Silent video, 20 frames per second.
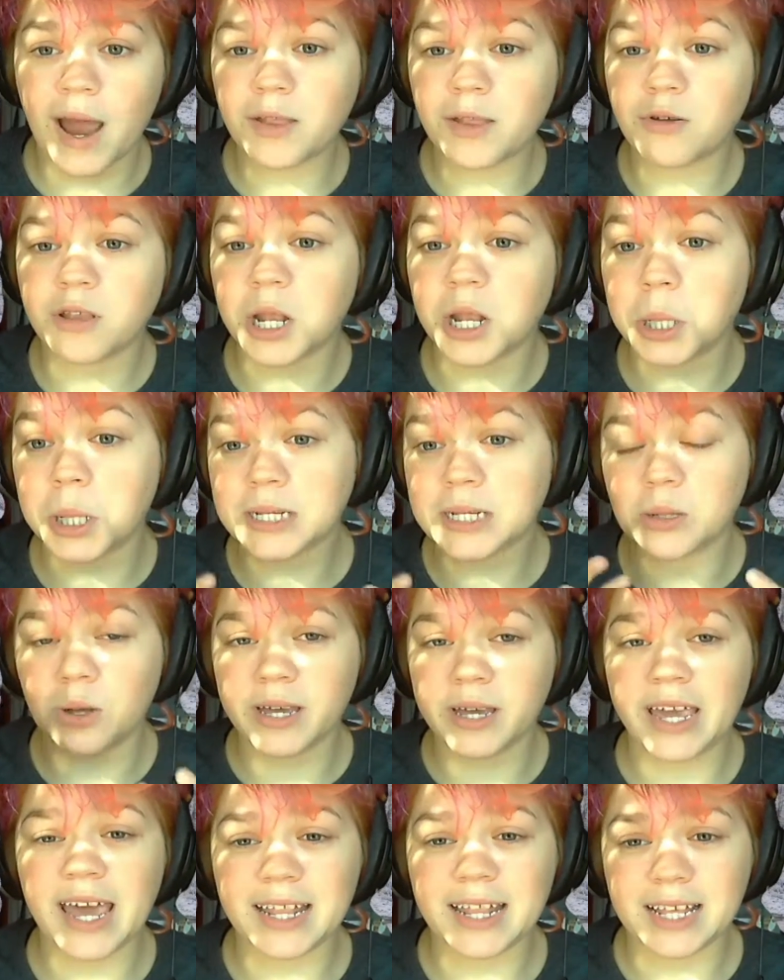than just looking
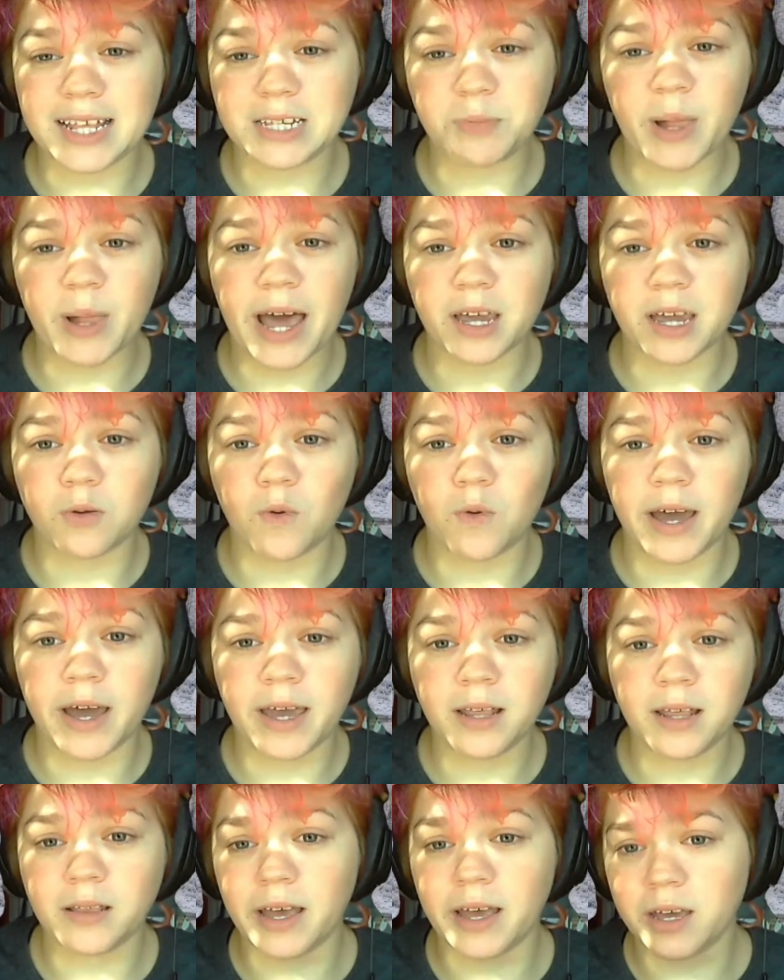at this black and white,
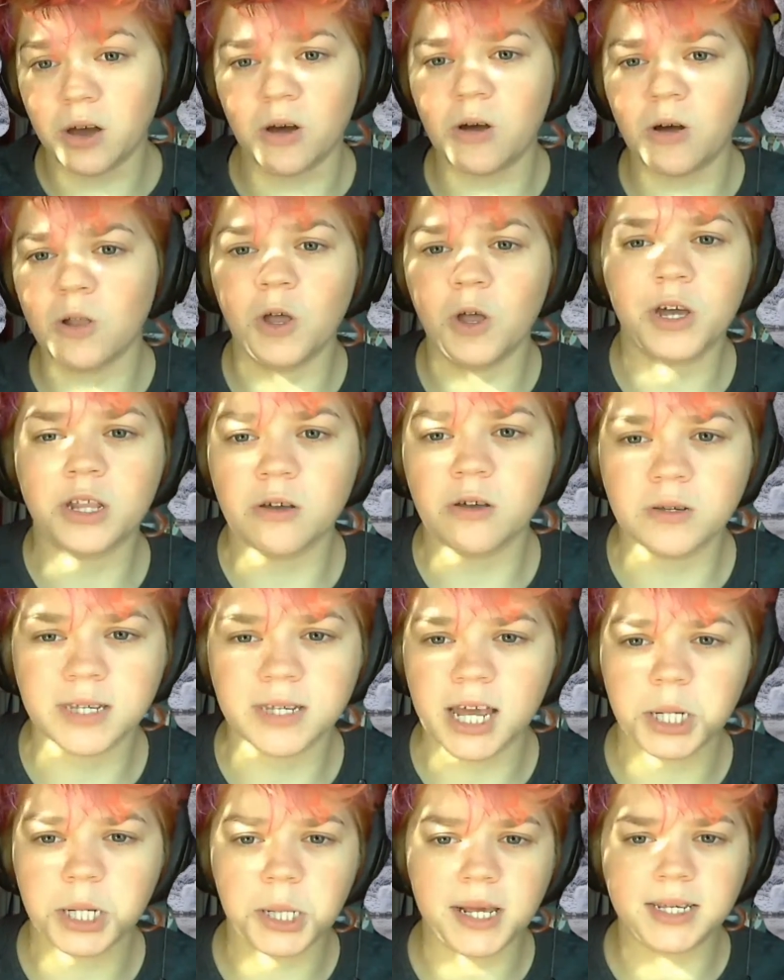like, oh, look at those
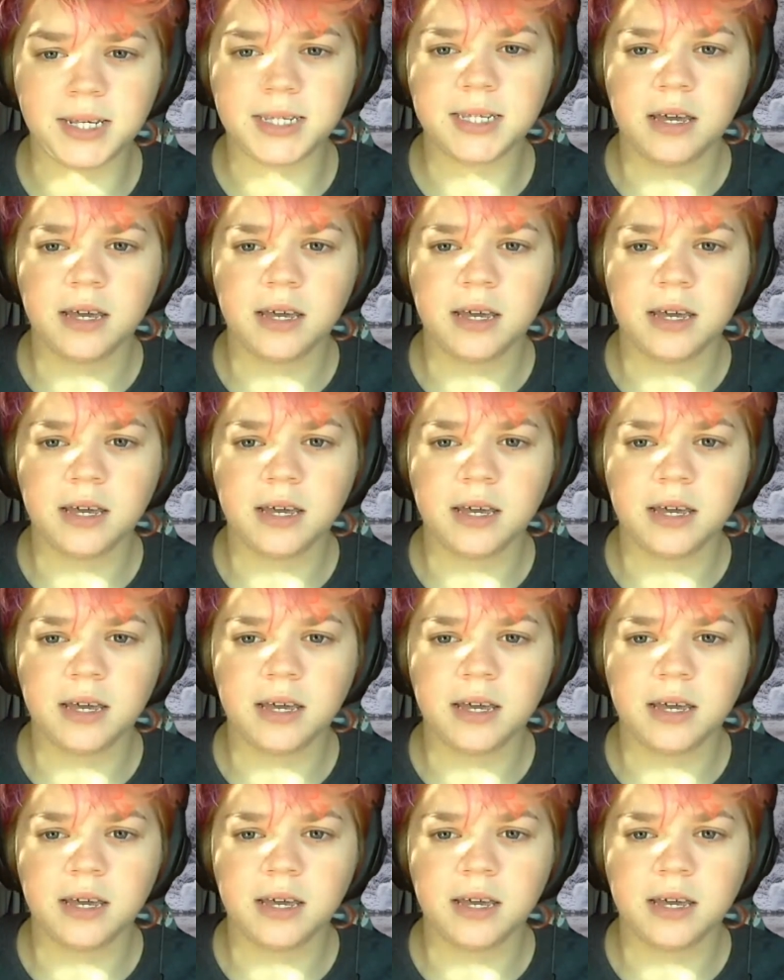edges,